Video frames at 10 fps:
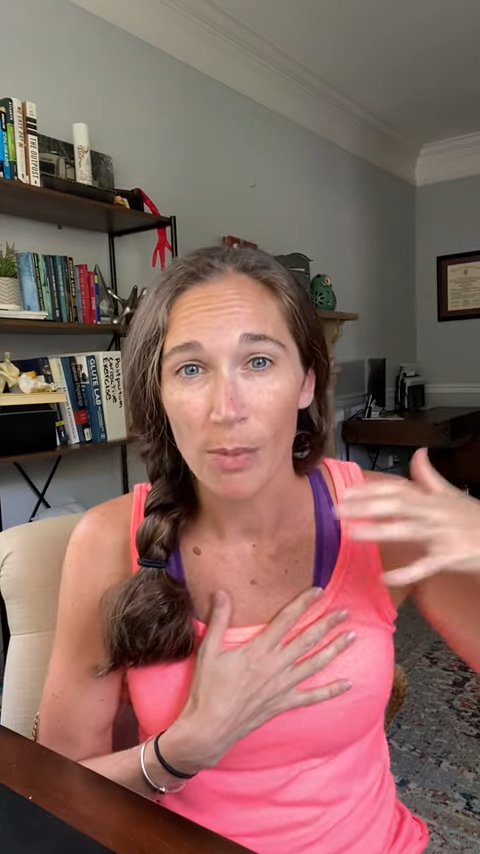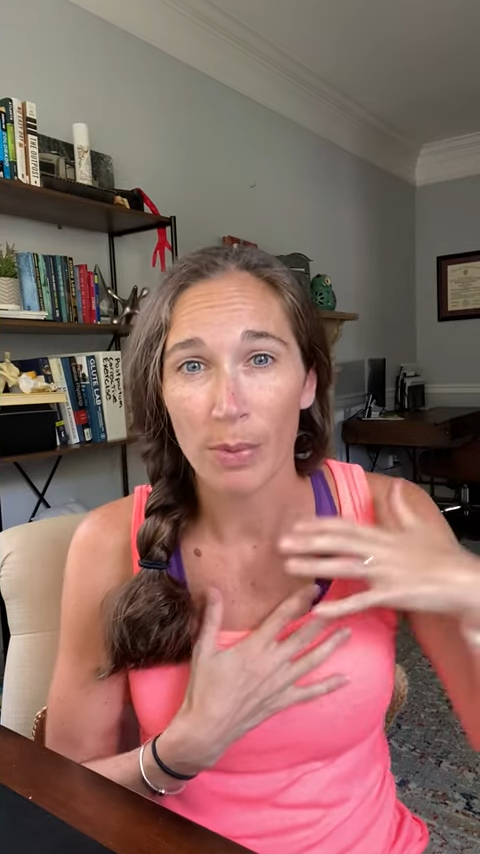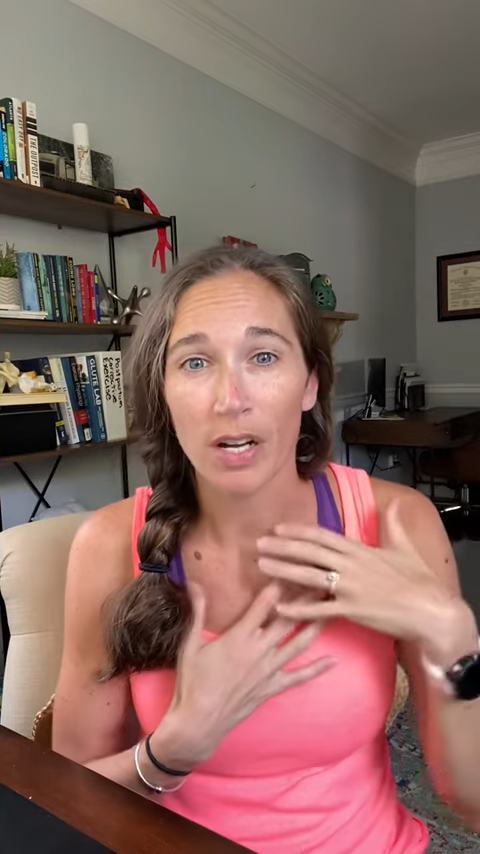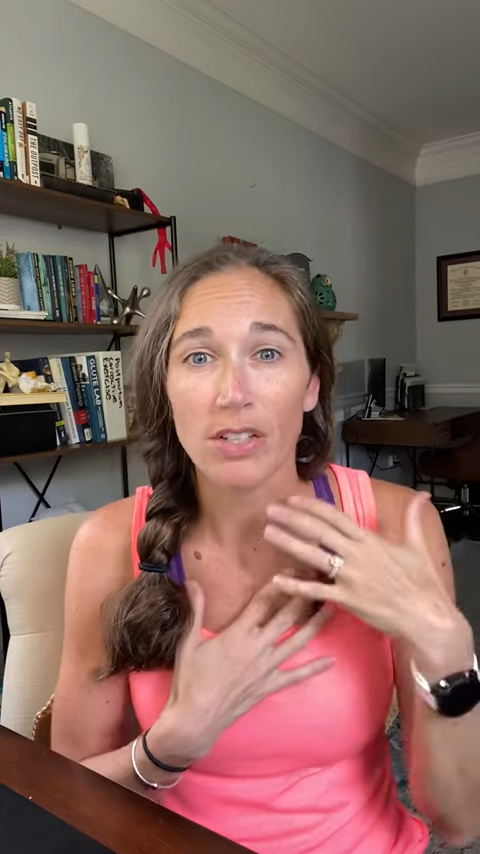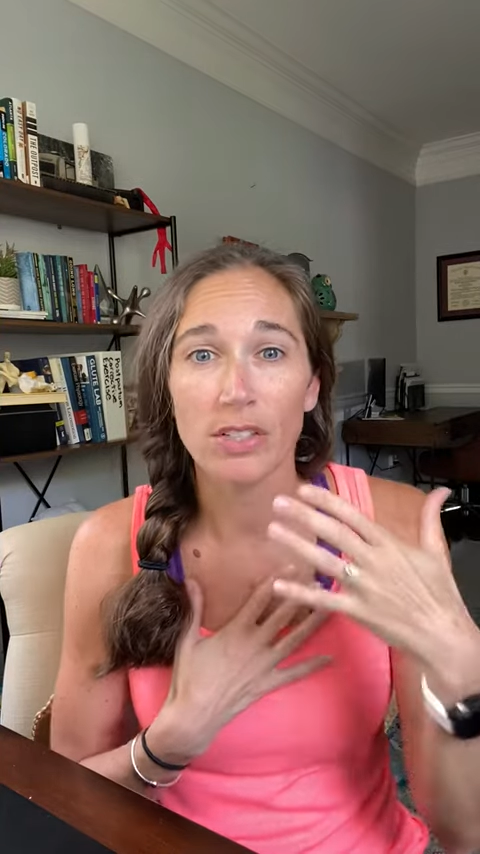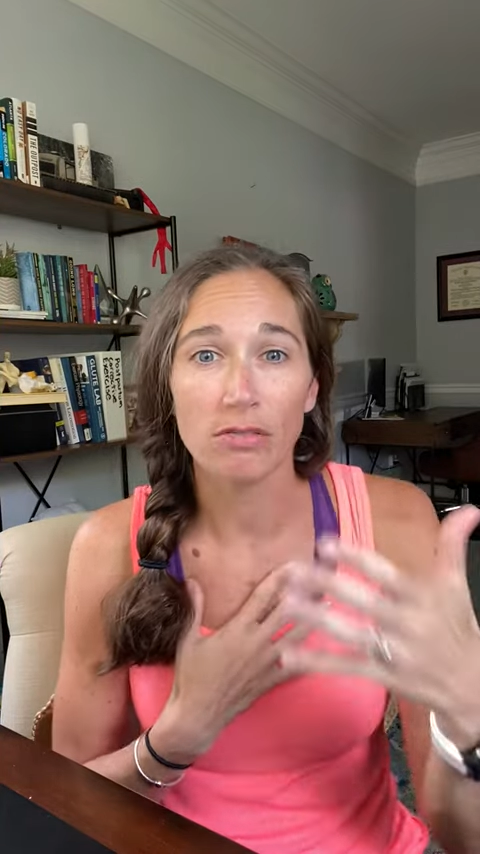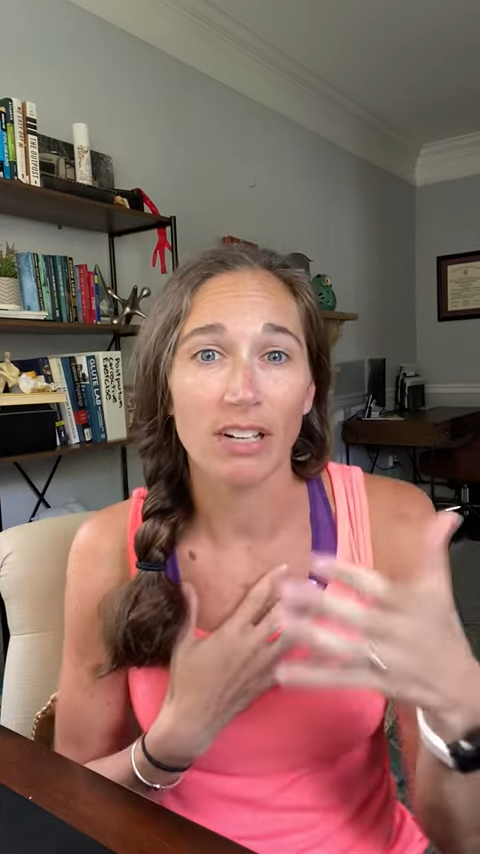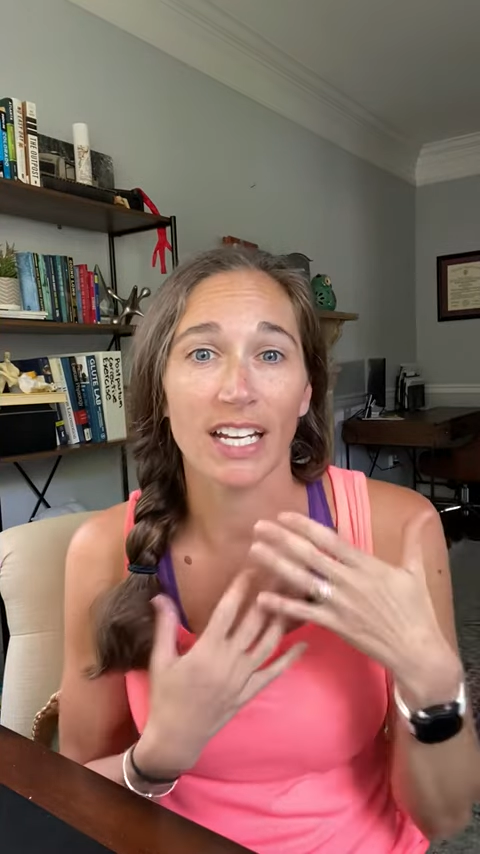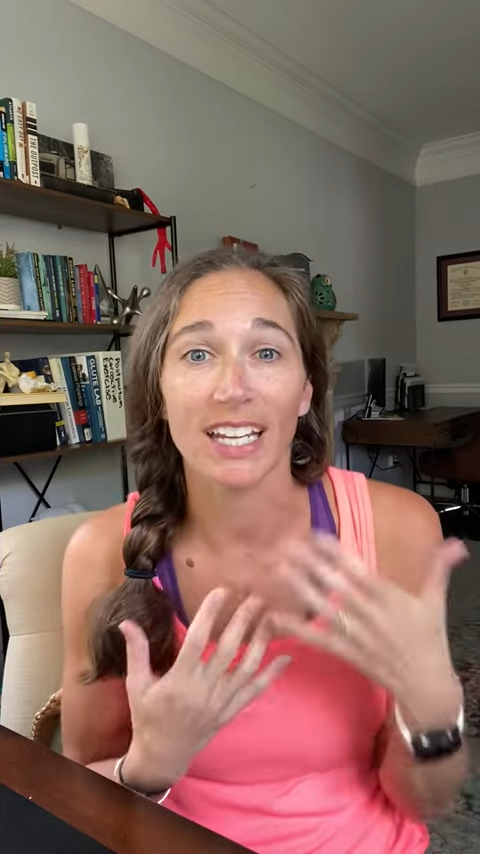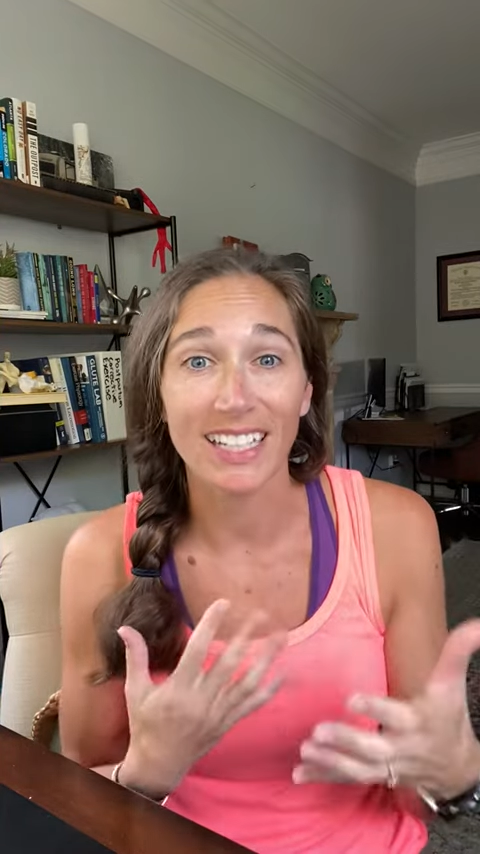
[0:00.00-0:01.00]
but also
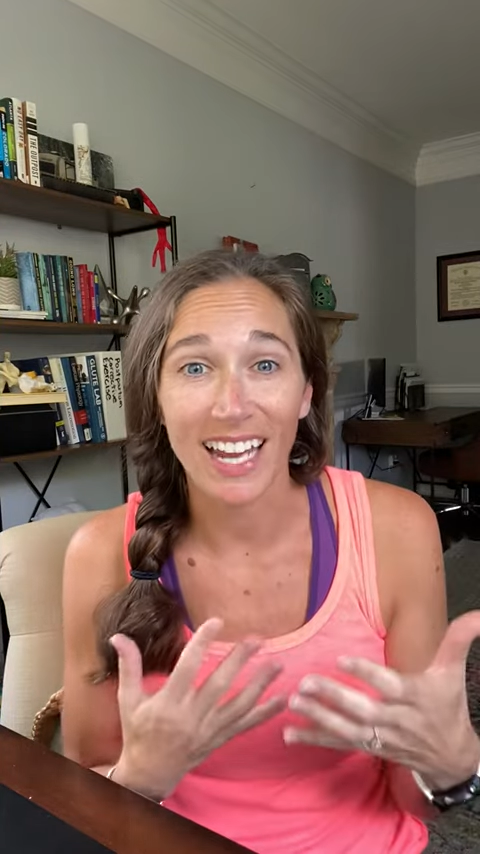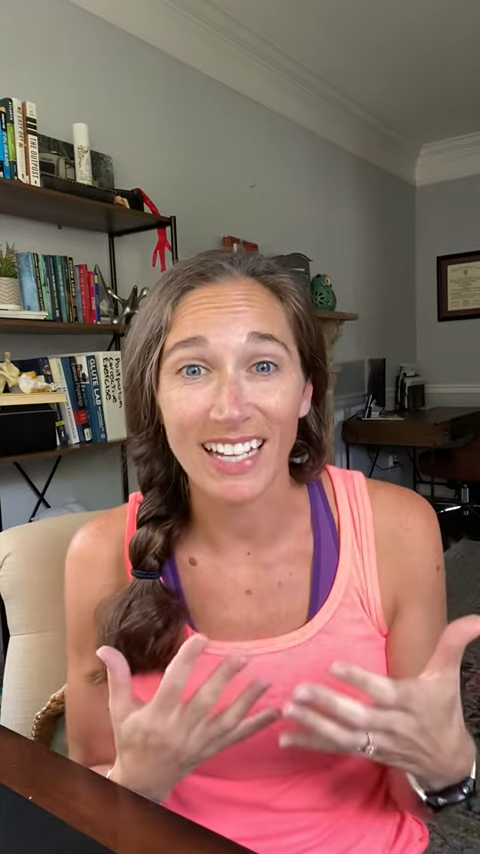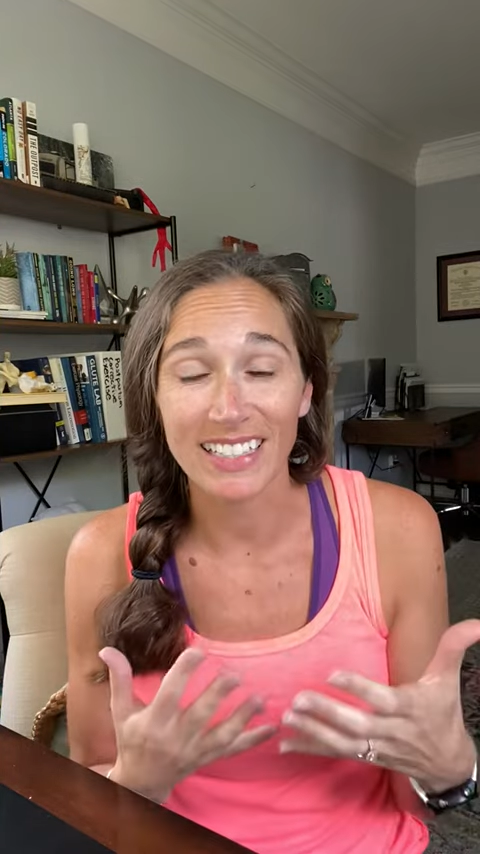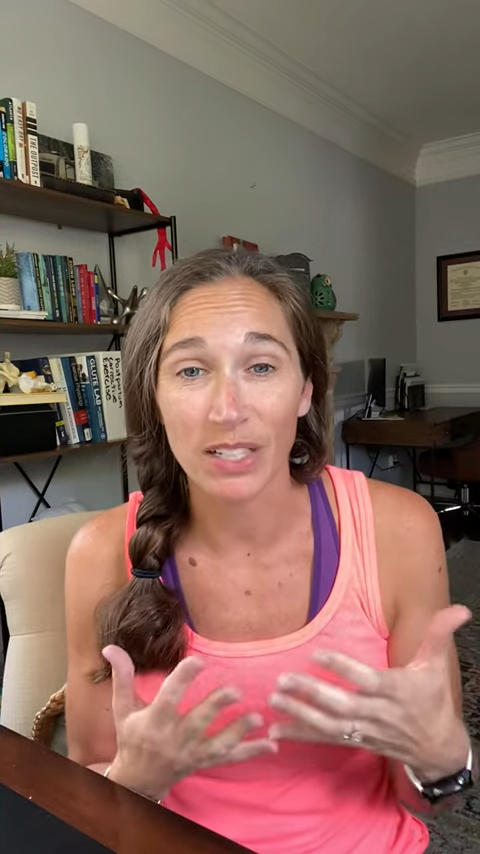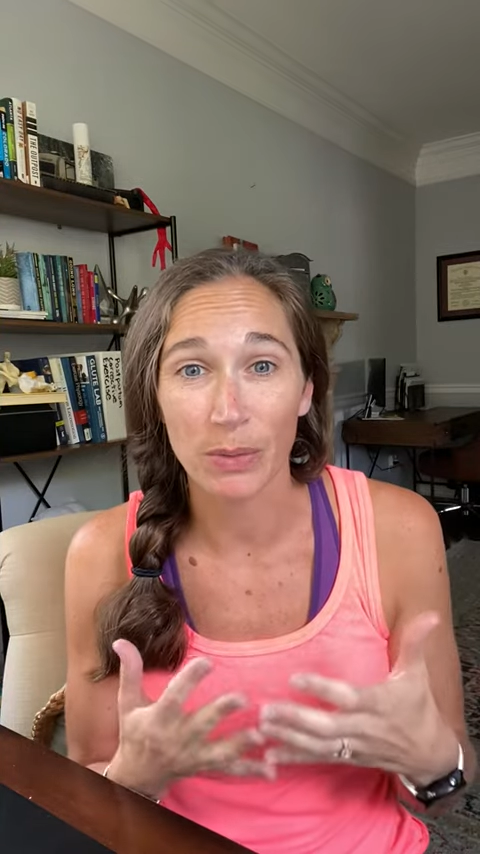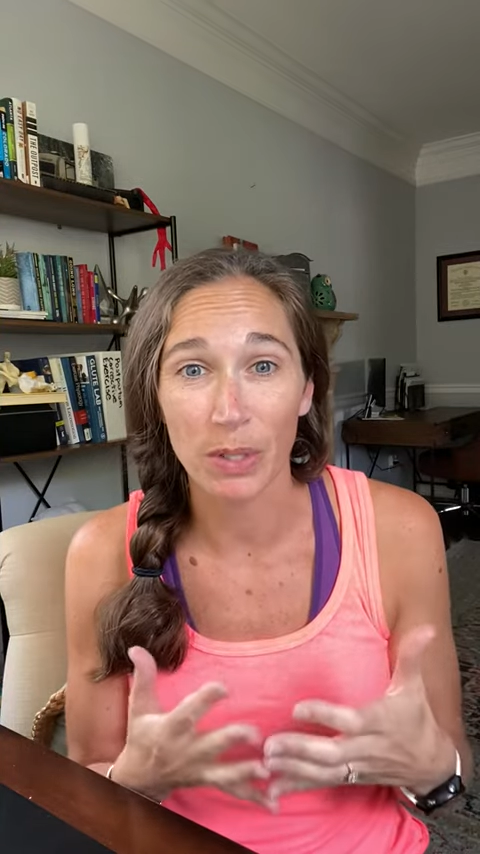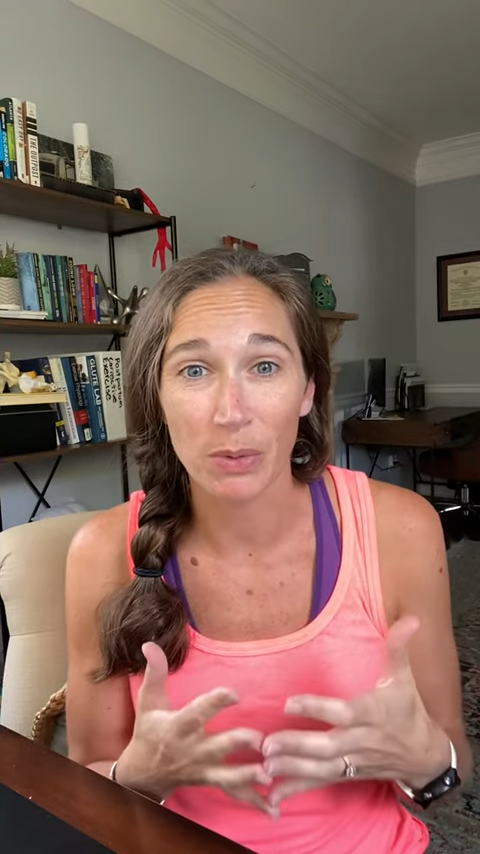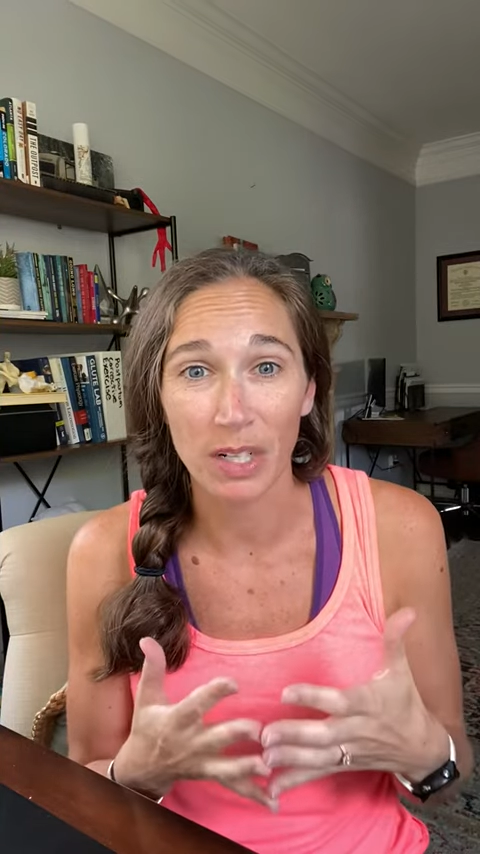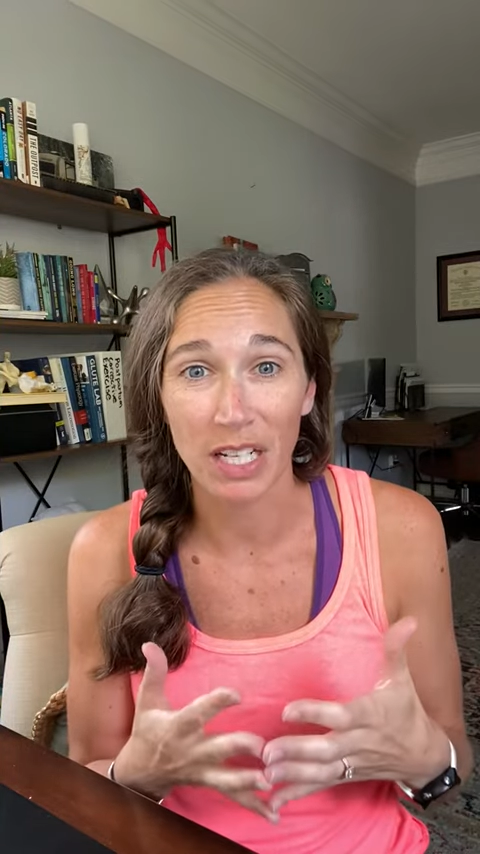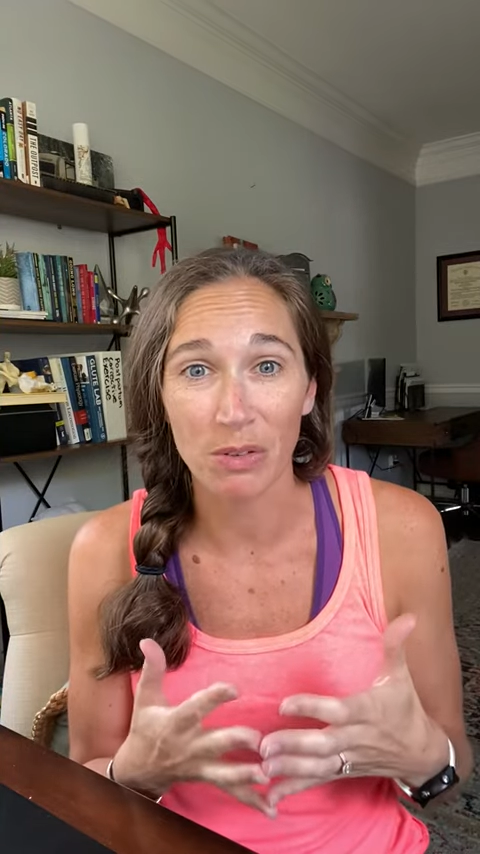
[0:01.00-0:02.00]
recognize that we're
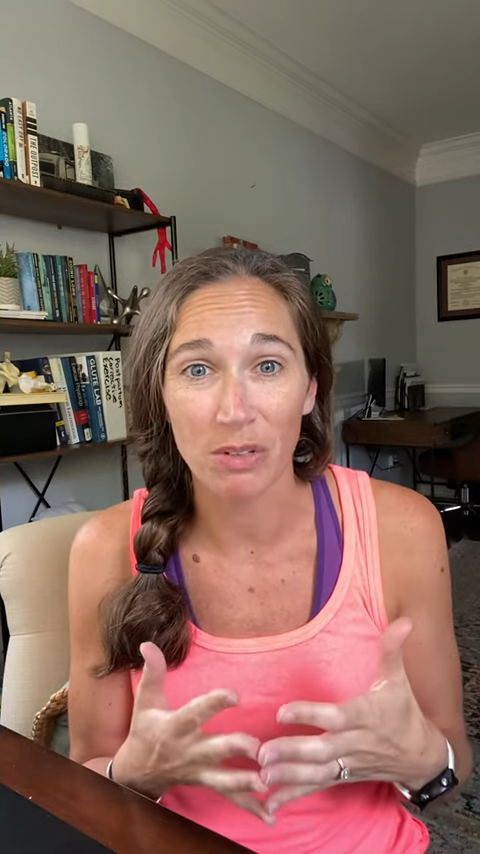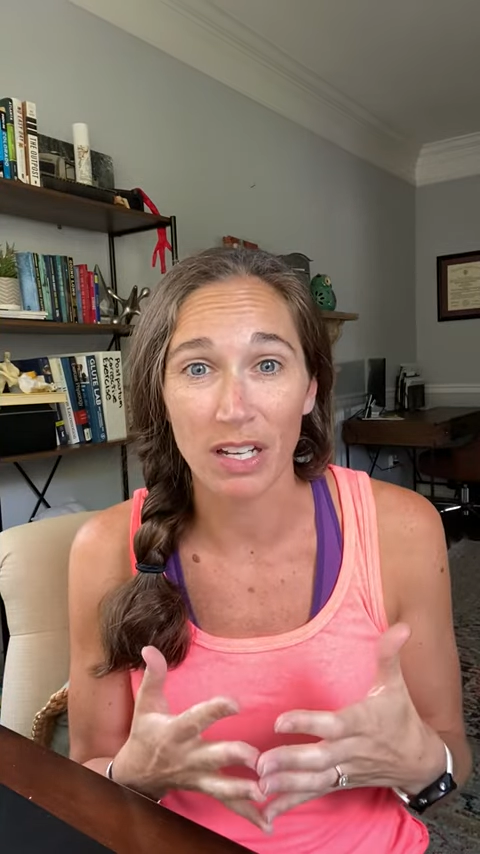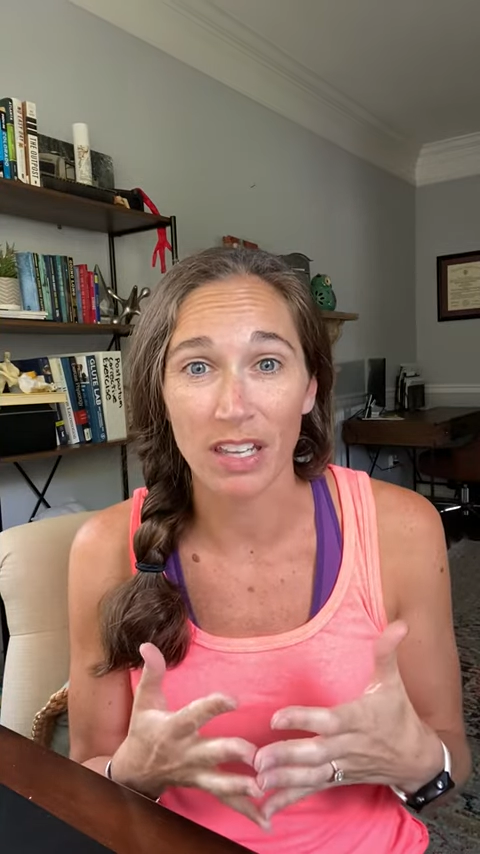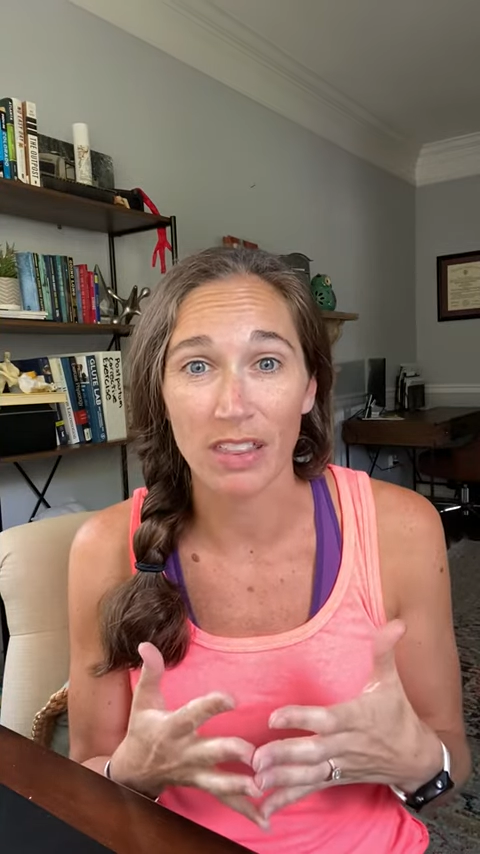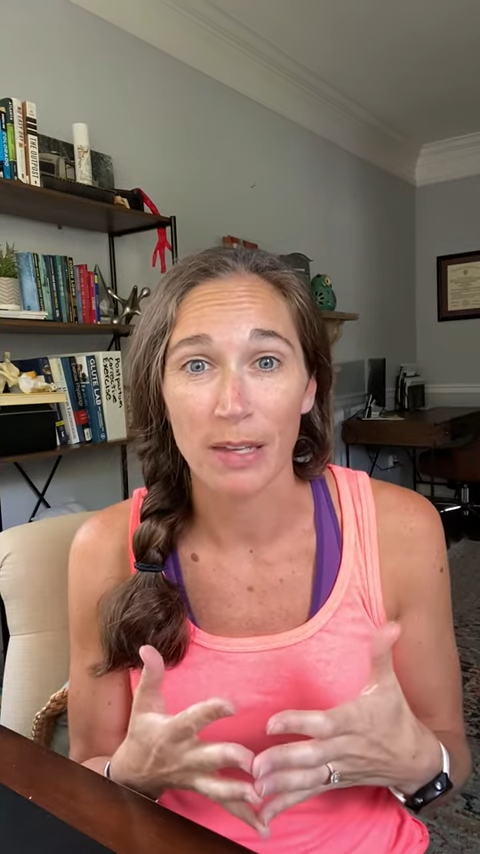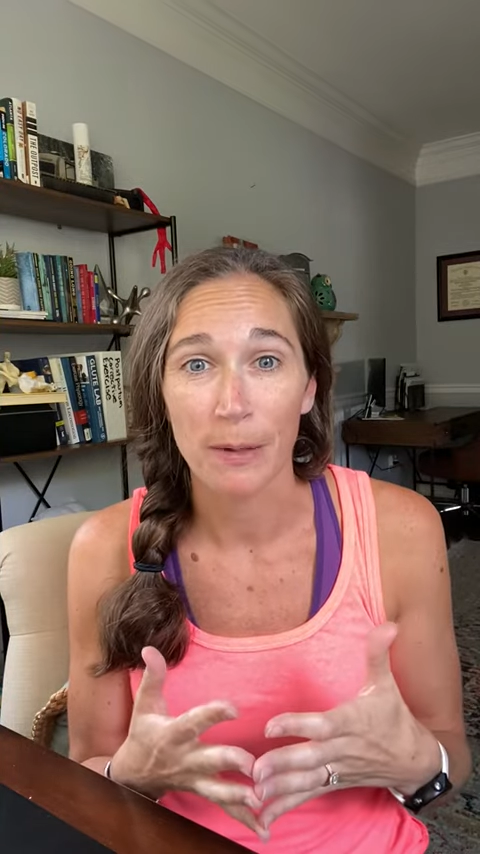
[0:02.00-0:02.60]
working with